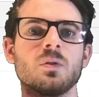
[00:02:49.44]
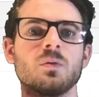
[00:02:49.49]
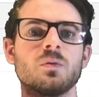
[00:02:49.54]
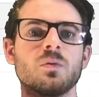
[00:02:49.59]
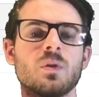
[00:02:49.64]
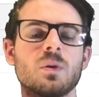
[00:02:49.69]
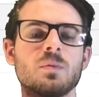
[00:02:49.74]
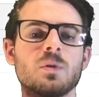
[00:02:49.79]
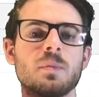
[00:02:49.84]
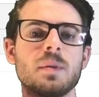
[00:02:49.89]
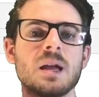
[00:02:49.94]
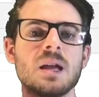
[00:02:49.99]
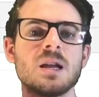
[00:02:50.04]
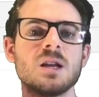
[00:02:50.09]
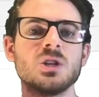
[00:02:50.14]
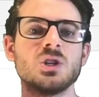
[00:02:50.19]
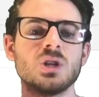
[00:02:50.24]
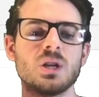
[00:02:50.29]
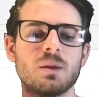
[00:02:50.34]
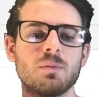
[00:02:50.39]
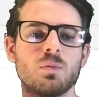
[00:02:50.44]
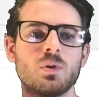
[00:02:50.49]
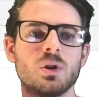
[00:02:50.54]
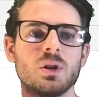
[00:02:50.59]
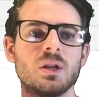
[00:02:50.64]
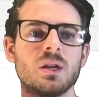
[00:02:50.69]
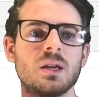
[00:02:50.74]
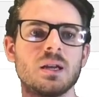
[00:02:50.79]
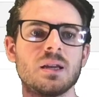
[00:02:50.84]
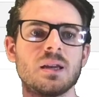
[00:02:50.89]
from the page and put
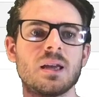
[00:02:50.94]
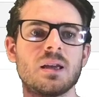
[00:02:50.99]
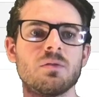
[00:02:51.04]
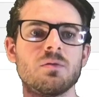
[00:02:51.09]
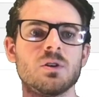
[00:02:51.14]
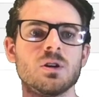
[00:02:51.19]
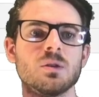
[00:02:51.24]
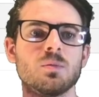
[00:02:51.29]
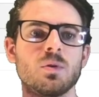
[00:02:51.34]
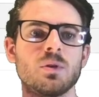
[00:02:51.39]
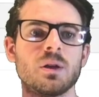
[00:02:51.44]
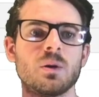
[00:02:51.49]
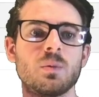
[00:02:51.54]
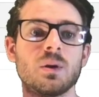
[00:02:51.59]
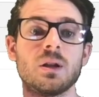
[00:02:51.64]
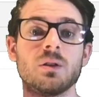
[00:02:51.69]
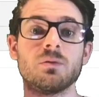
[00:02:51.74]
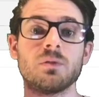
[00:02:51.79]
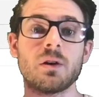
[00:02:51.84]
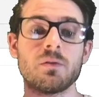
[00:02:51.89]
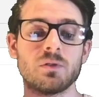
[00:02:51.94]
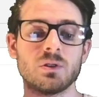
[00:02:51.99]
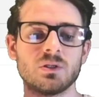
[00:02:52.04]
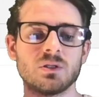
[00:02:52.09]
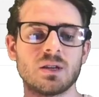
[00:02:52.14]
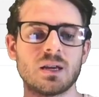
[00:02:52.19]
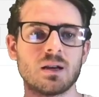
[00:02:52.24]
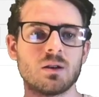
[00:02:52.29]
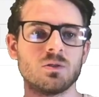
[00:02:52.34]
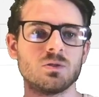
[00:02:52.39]
it in a variable that we can reference now.